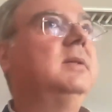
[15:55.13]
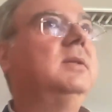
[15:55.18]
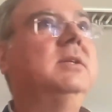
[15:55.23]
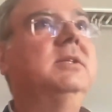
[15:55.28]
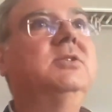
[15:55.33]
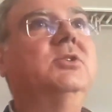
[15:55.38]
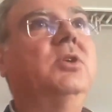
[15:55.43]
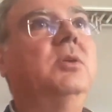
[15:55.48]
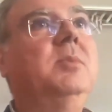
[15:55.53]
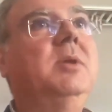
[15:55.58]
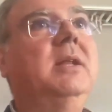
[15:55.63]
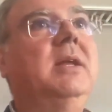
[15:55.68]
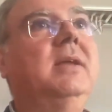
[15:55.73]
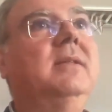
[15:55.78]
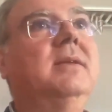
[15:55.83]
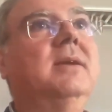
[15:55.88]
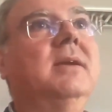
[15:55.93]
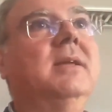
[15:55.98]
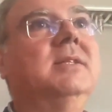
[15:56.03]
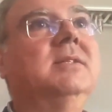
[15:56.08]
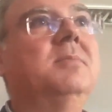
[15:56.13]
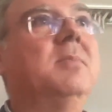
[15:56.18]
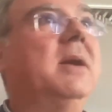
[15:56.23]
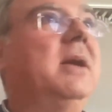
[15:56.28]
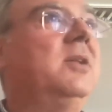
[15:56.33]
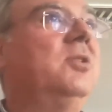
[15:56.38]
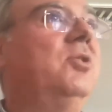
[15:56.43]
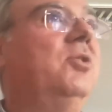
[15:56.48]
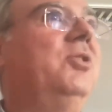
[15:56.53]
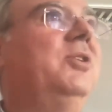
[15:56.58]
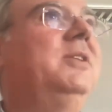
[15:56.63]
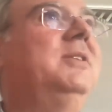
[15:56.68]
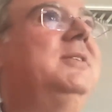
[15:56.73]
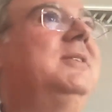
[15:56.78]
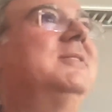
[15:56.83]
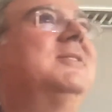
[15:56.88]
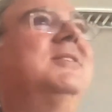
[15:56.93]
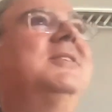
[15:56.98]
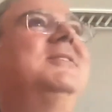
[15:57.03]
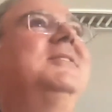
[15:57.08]
discriminate against
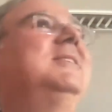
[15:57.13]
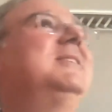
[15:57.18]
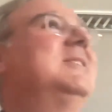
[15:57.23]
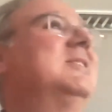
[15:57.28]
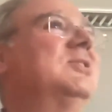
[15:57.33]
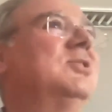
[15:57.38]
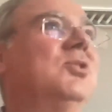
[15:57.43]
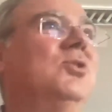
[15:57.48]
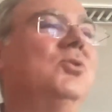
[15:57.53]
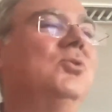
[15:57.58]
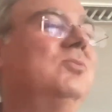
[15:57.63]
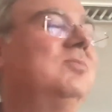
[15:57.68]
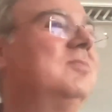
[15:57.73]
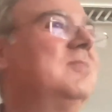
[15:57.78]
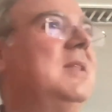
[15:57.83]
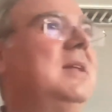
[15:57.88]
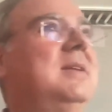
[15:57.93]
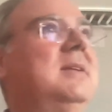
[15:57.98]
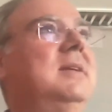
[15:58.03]
minorities. So